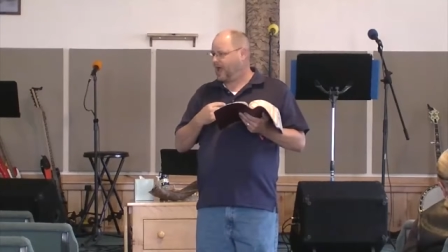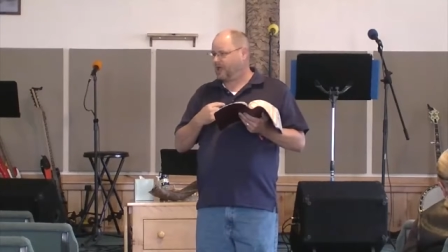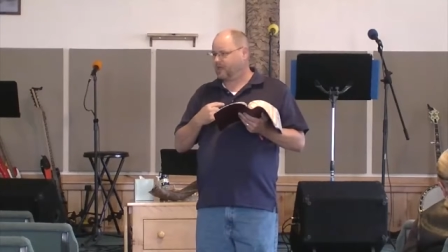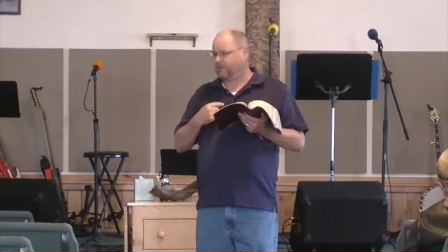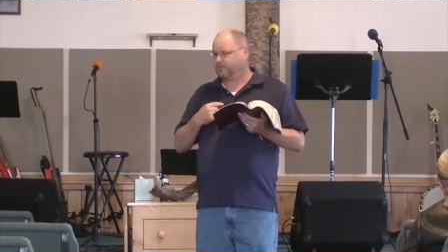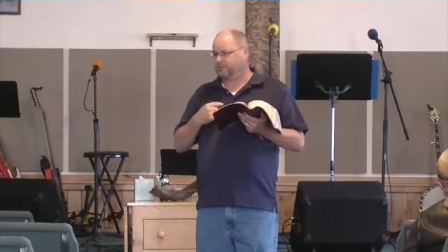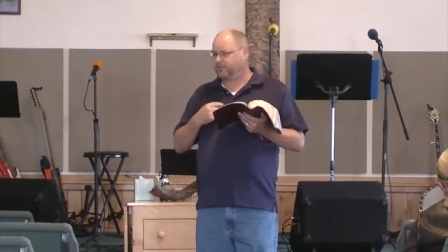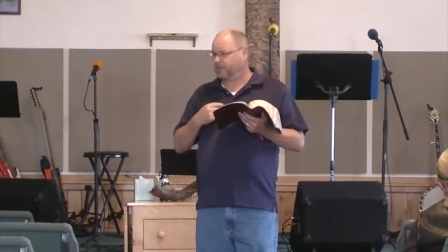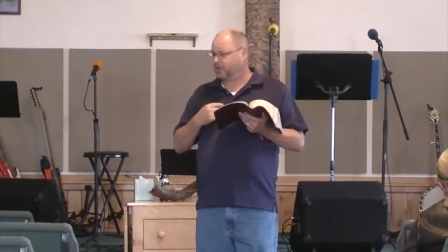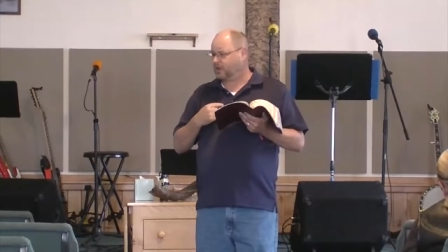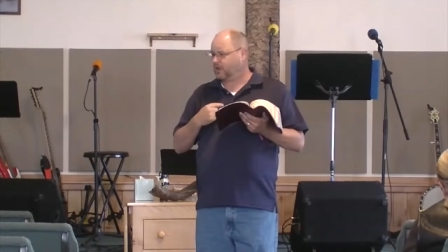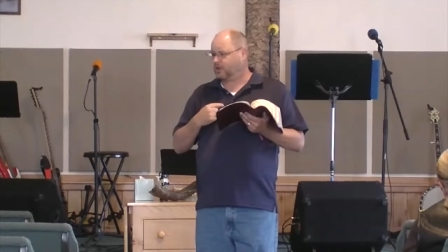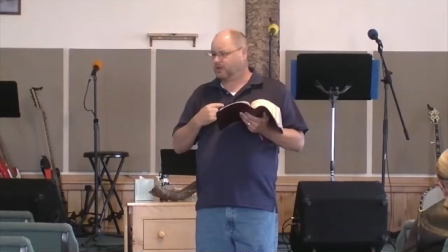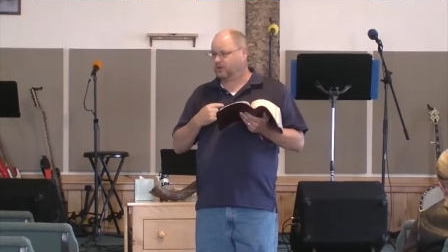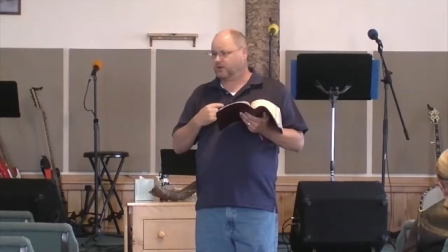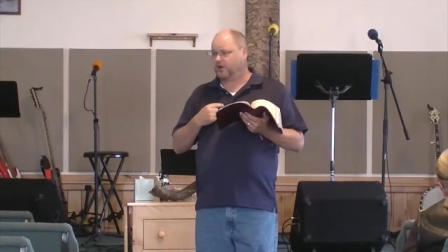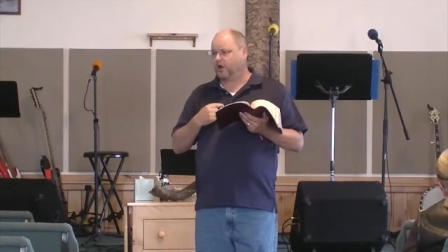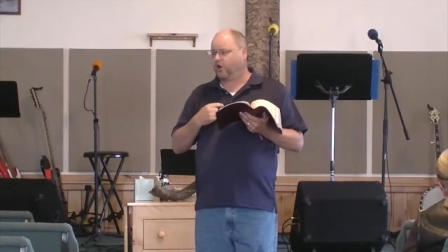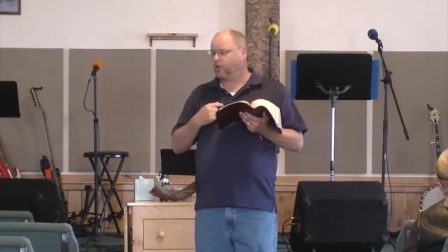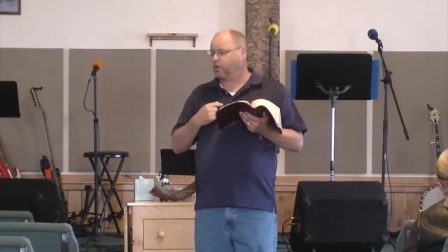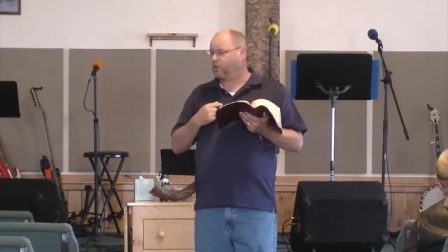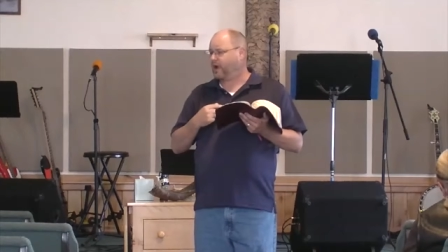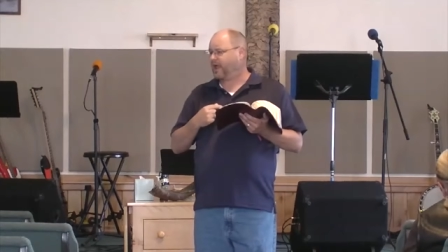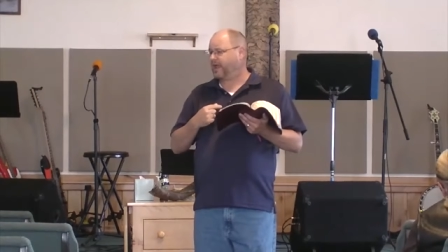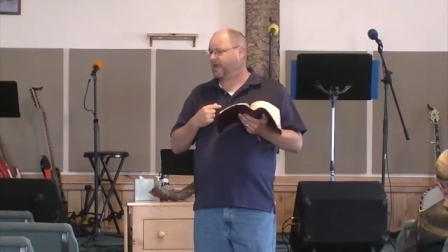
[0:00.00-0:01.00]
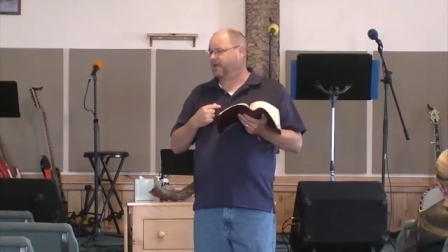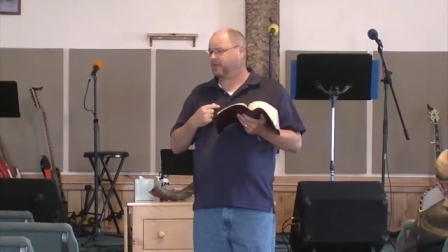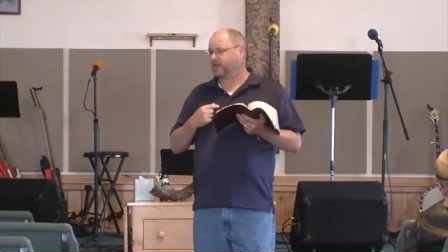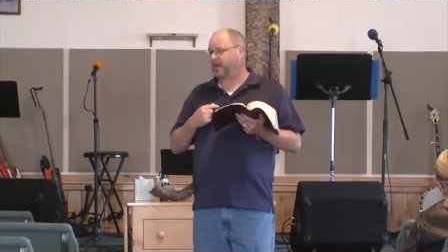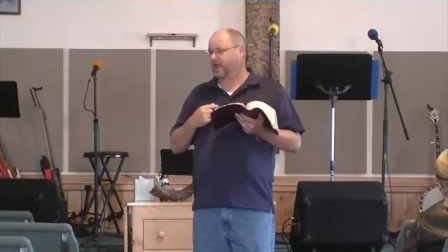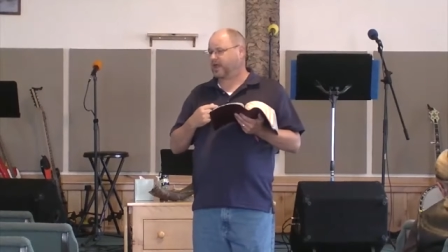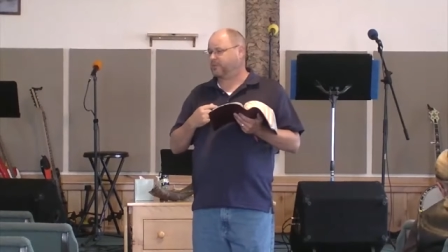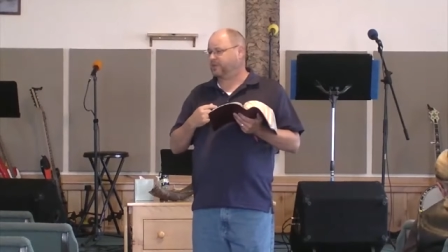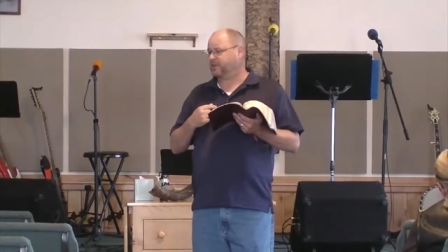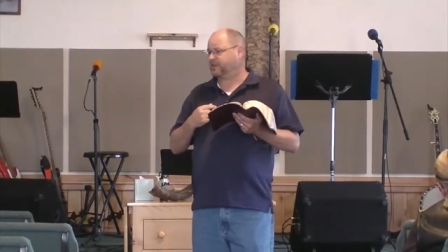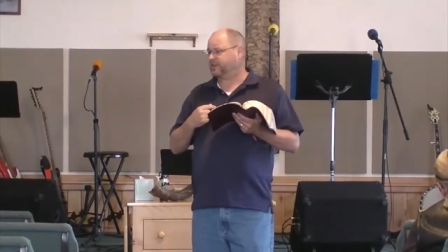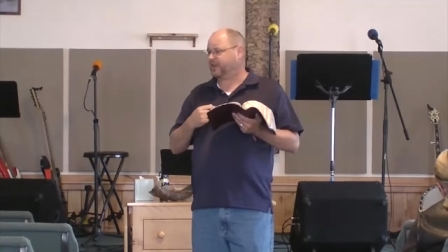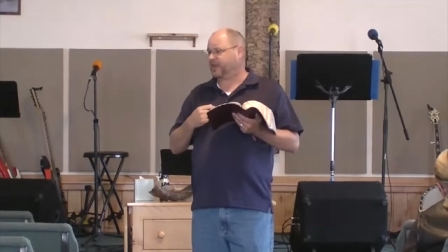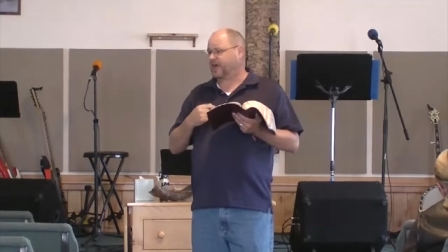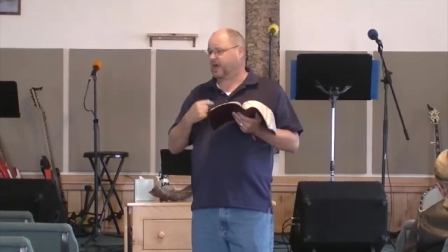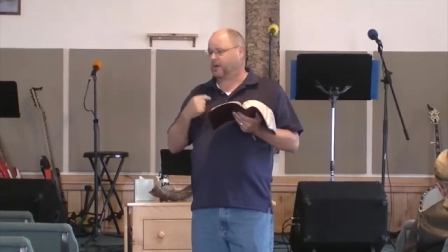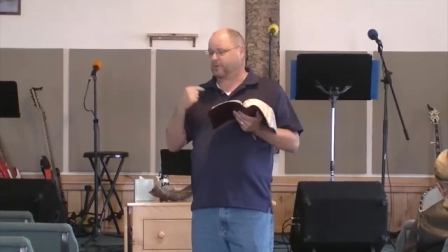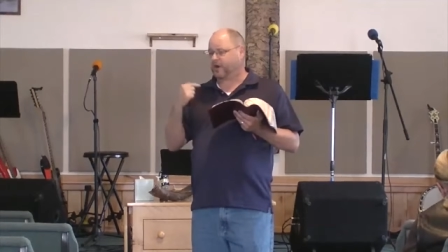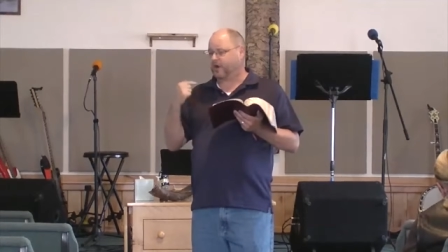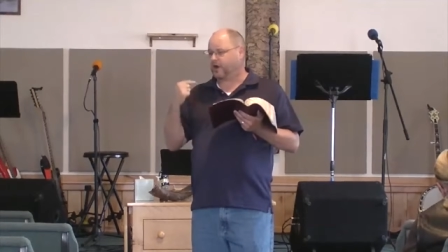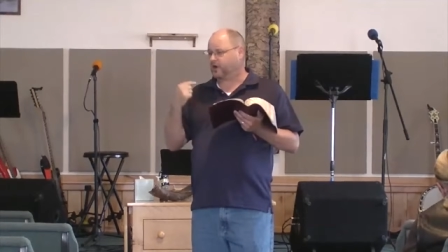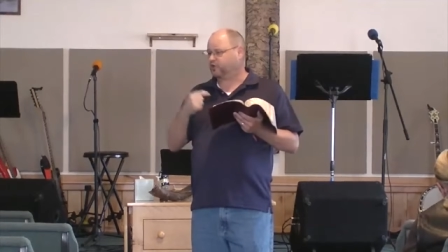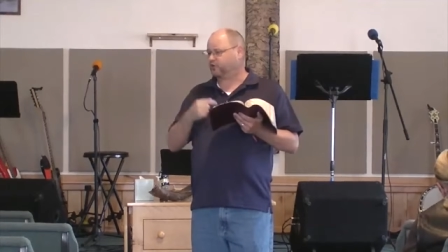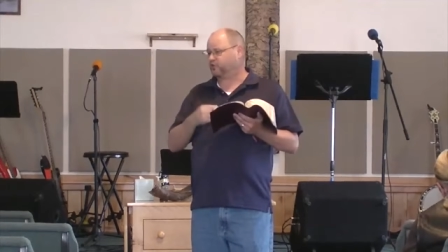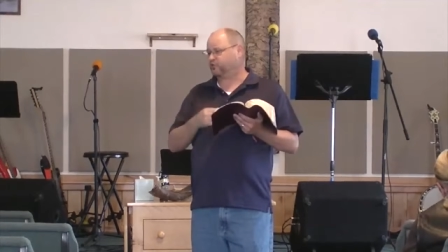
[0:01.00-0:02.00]
I am in no way claiming that
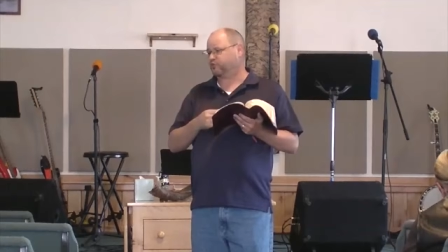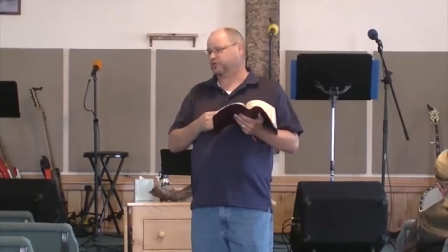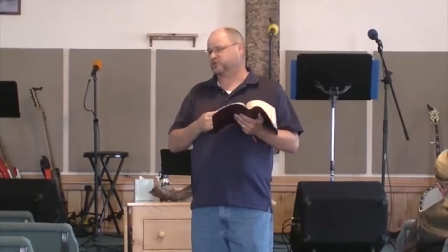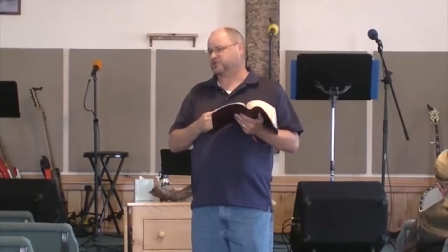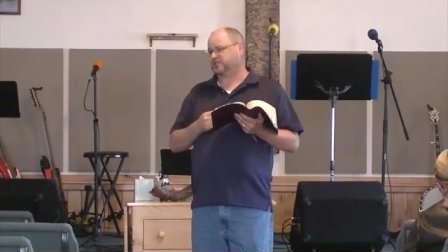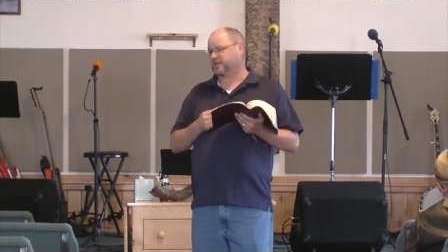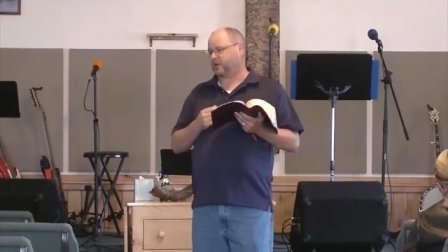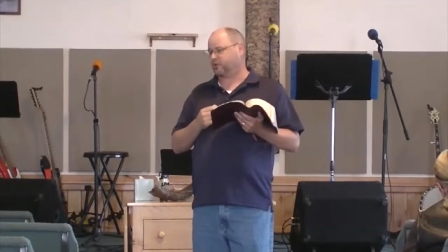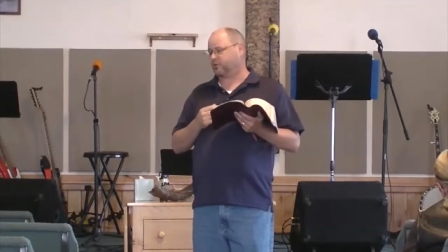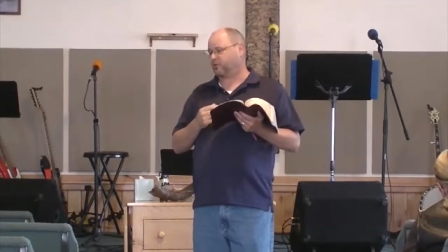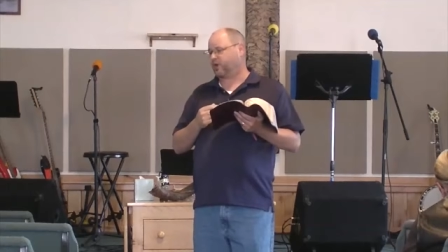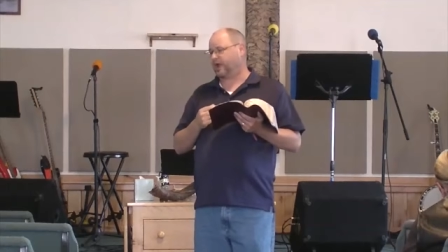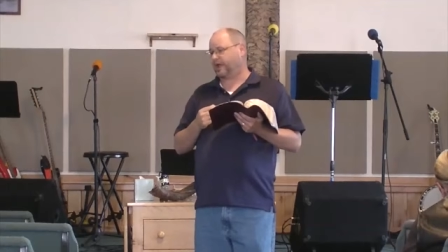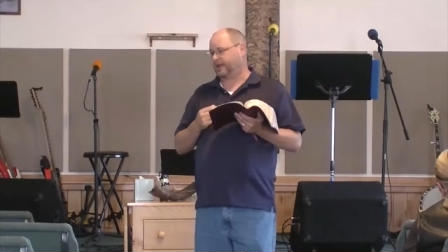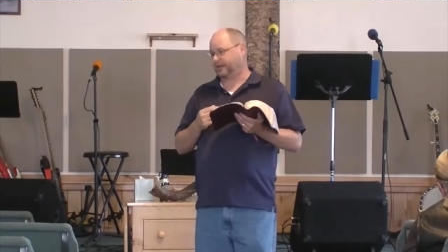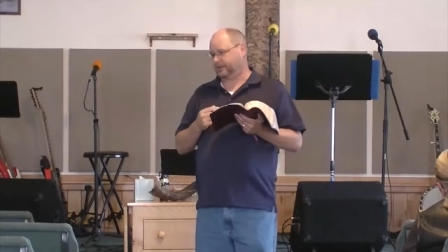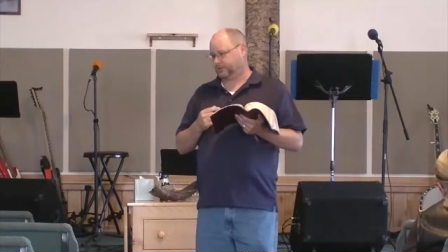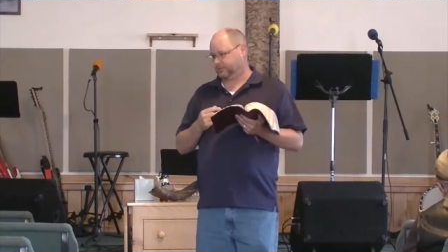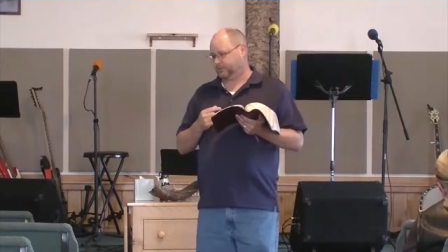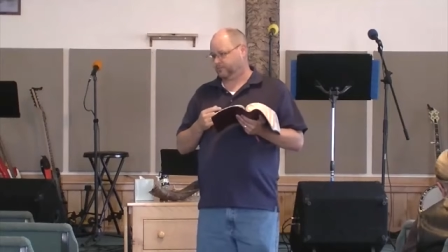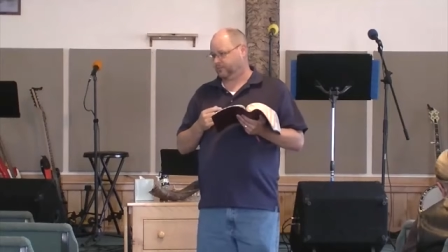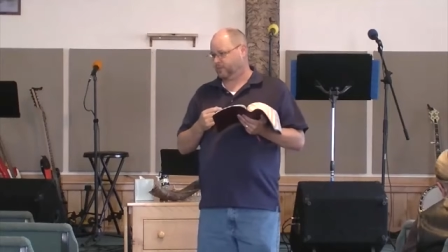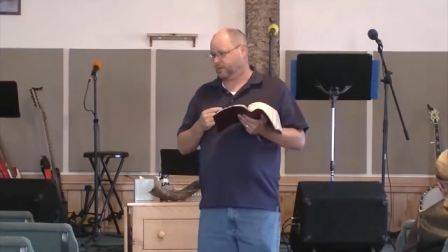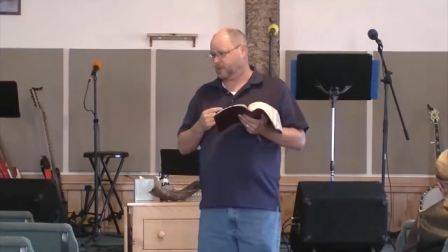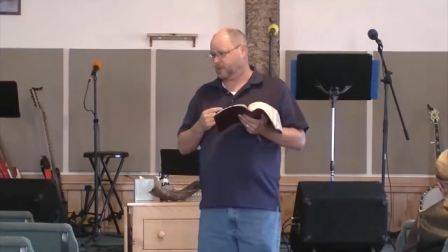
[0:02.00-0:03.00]
I'm 100% right.